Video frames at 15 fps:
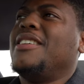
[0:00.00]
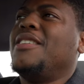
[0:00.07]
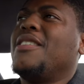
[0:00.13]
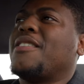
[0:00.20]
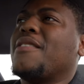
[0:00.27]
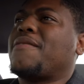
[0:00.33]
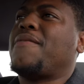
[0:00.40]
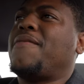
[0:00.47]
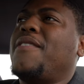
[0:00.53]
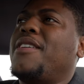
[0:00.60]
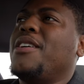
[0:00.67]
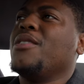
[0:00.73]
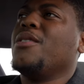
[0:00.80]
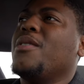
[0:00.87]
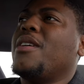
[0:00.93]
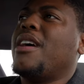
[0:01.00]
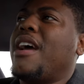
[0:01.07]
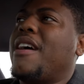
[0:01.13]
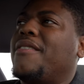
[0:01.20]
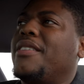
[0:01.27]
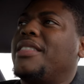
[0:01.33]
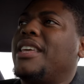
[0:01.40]
You could feel
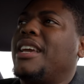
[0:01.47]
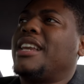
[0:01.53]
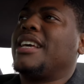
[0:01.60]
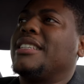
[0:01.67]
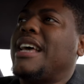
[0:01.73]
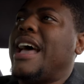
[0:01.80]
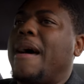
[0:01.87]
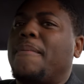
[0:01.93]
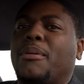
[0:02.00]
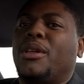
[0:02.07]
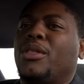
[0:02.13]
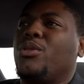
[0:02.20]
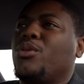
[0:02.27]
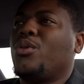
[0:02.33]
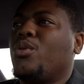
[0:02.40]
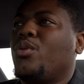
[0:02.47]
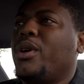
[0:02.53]
everything that's happening through the